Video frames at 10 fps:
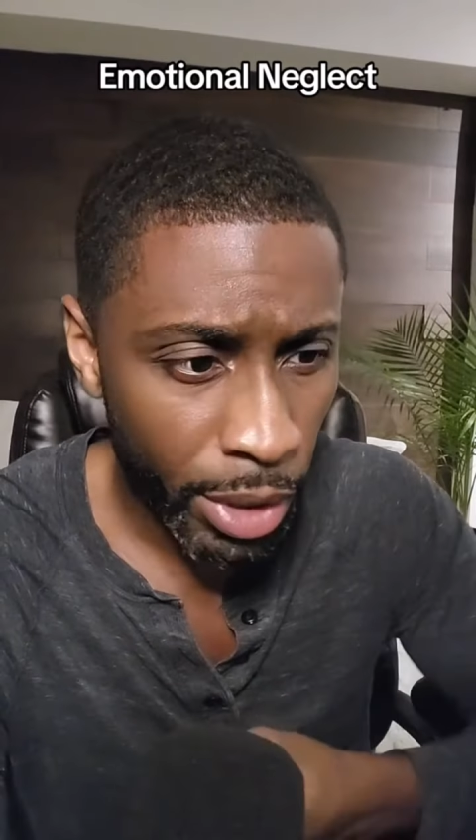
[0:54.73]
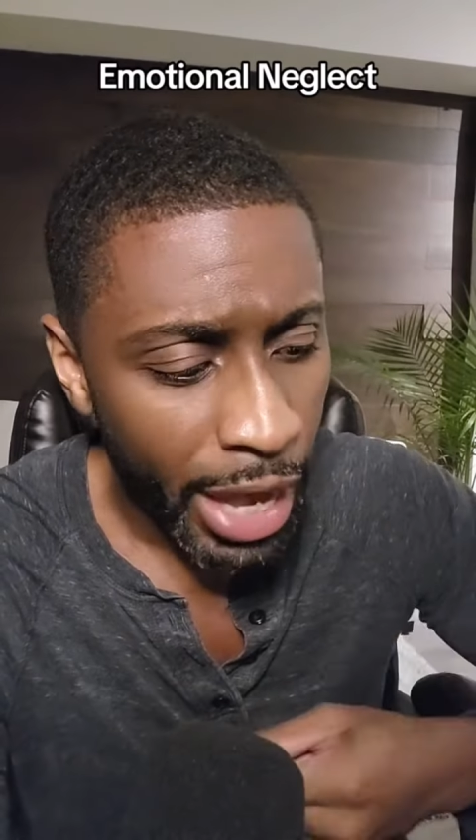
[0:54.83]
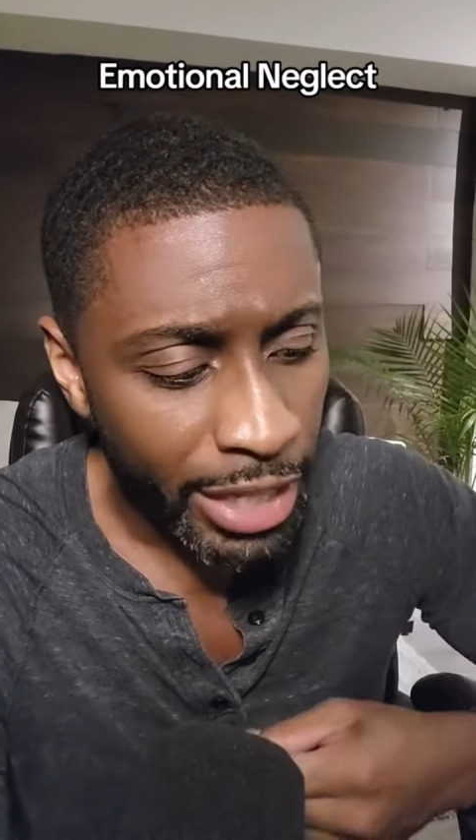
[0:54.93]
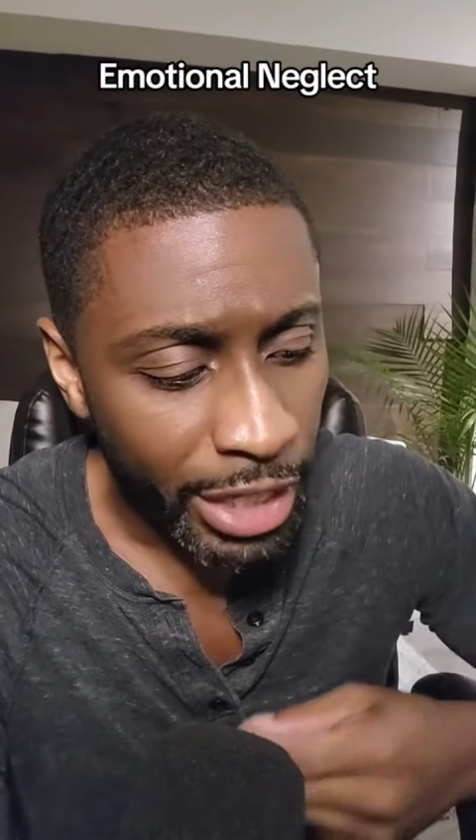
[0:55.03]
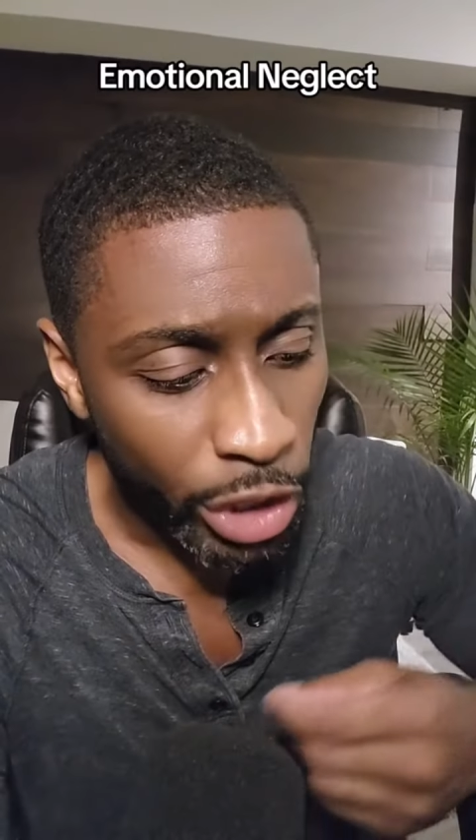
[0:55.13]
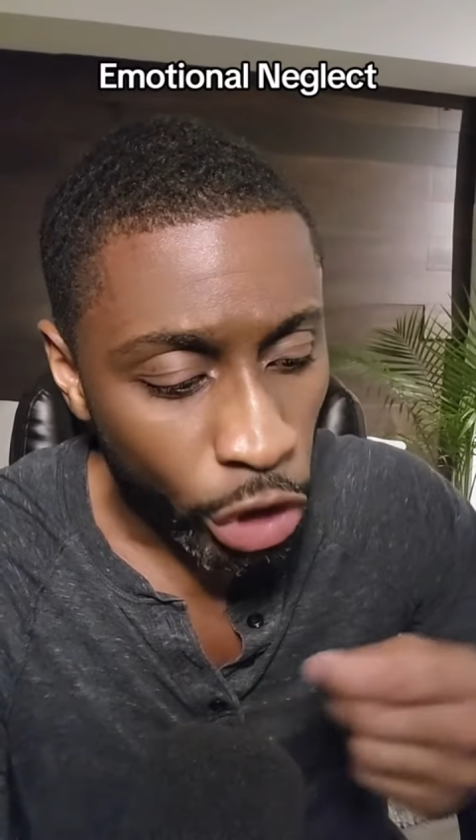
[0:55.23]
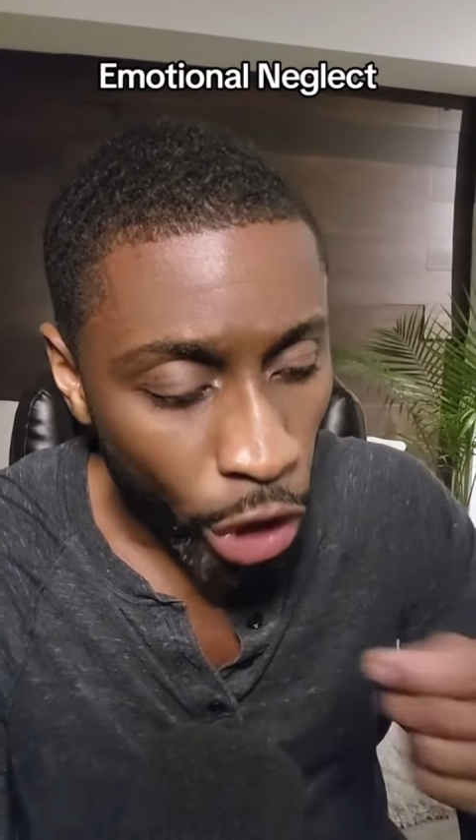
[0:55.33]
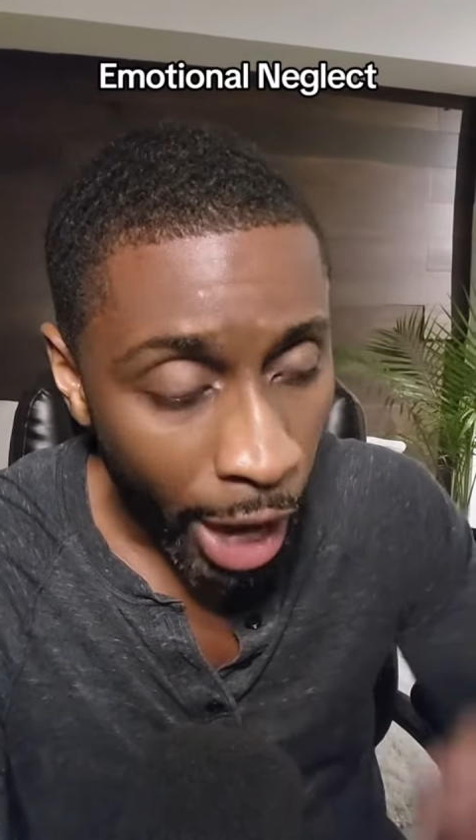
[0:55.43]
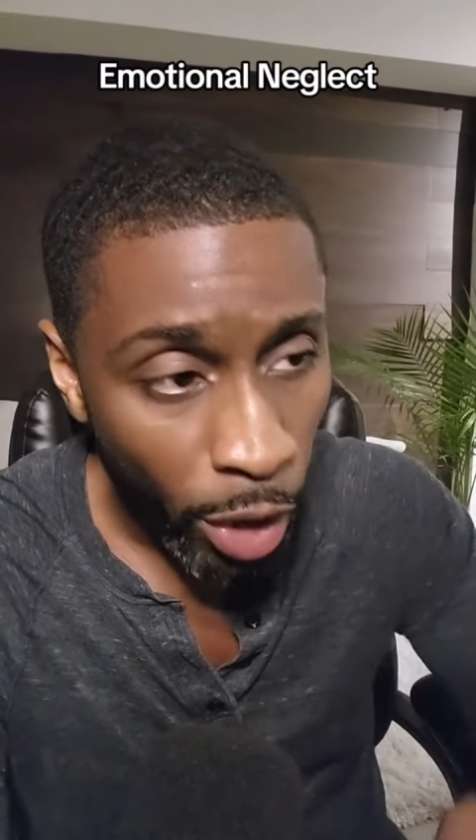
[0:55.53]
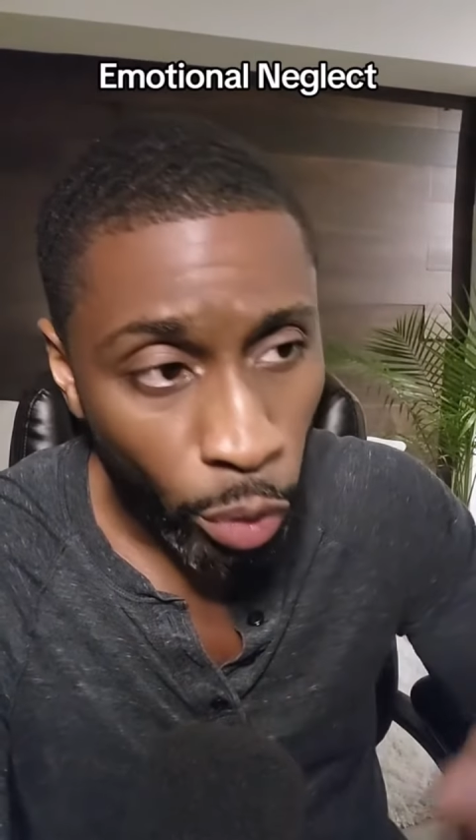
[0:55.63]
as a
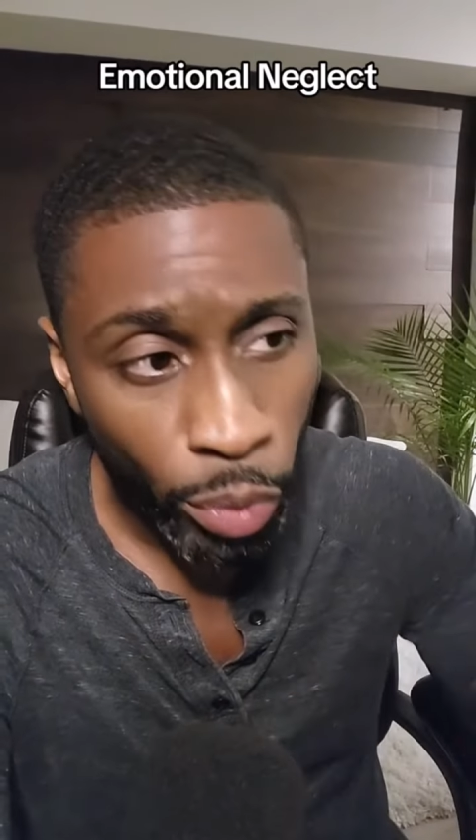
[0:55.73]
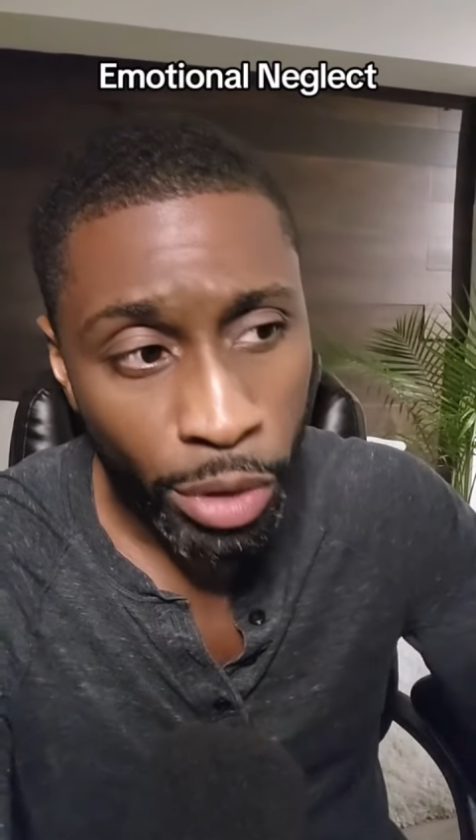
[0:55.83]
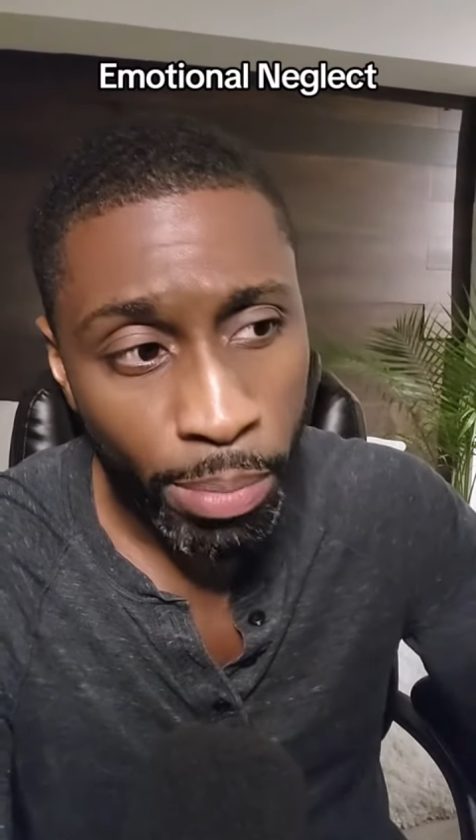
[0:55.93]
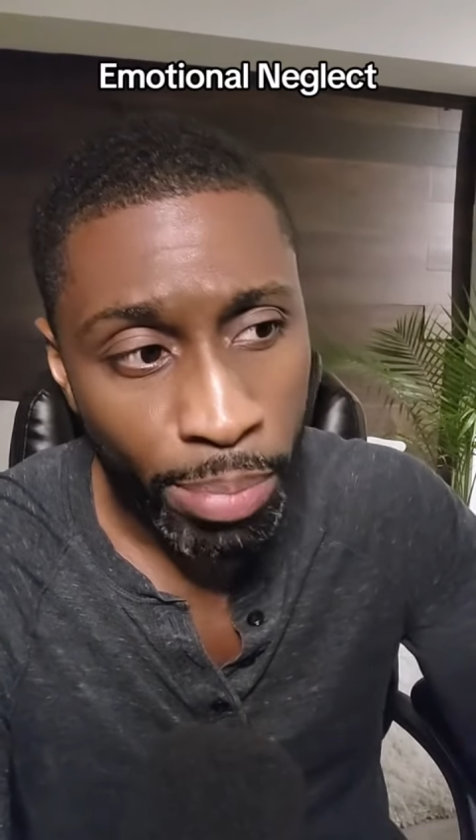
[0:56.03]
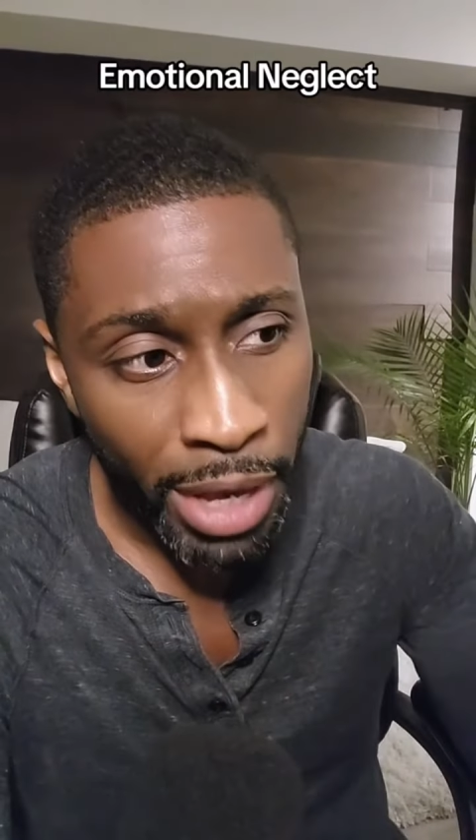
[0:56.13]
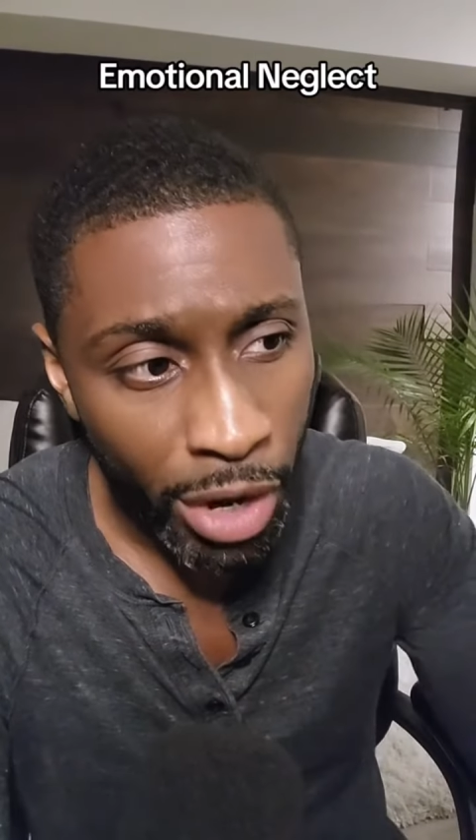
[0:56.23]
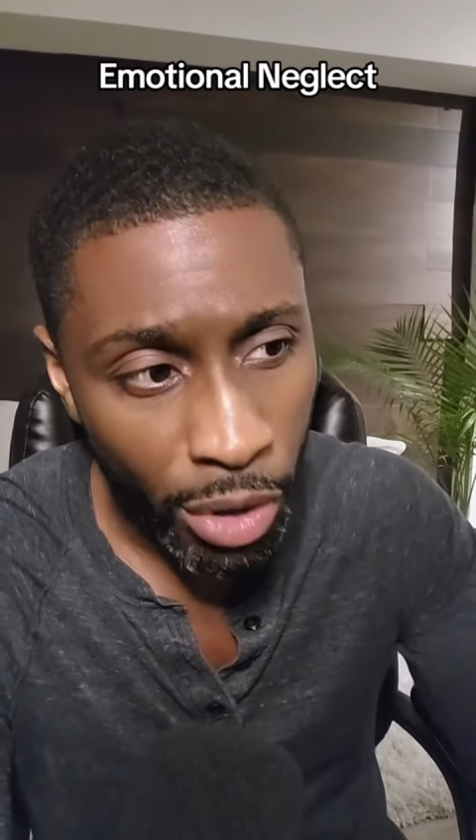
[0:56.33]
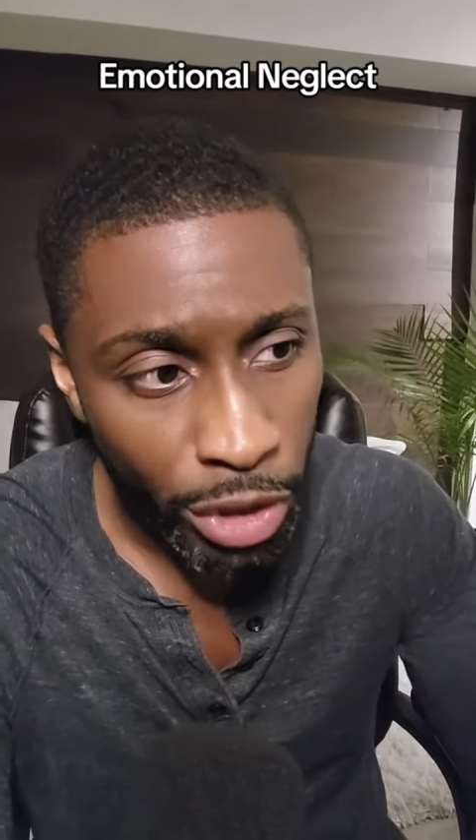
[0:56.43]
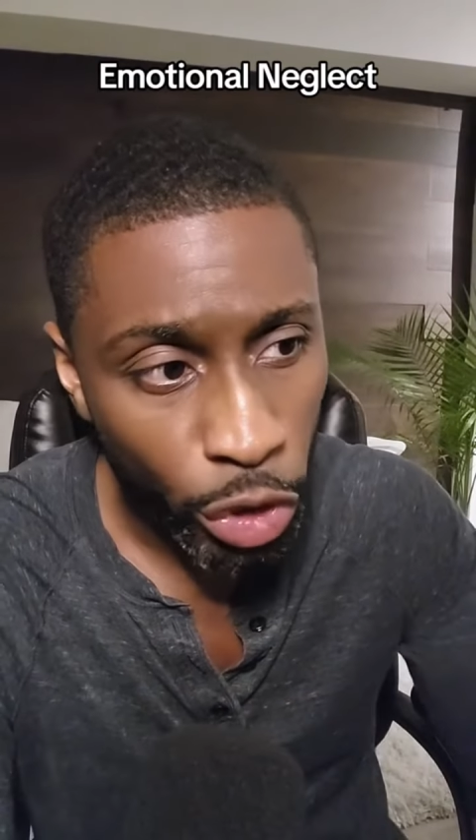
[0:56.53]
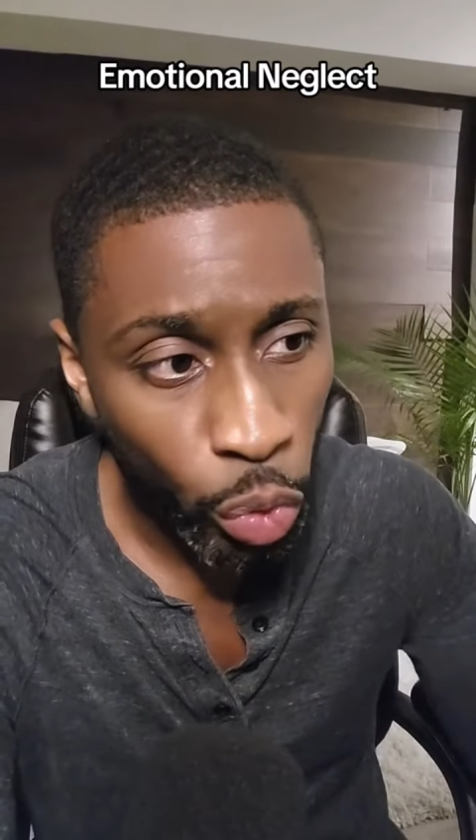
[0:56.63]
child with a parent,